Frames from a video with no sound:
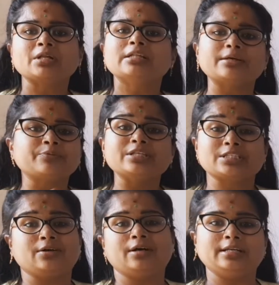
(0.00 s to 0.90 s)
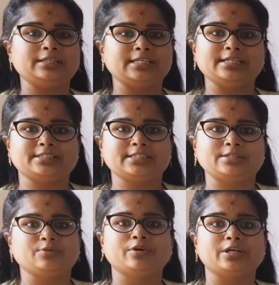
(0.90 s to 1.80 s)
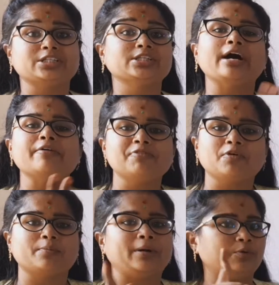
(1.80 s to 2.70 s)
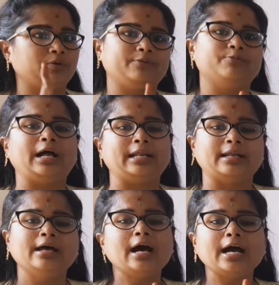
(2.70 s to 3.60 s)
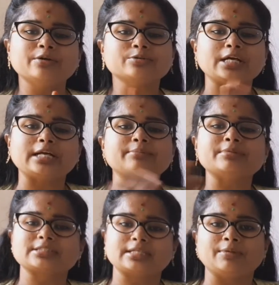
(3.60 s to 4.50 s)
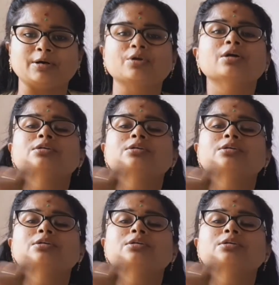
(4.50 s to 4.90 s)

like we saw in CH3COH, there are 4, but only 1 hydrogen atom has come out.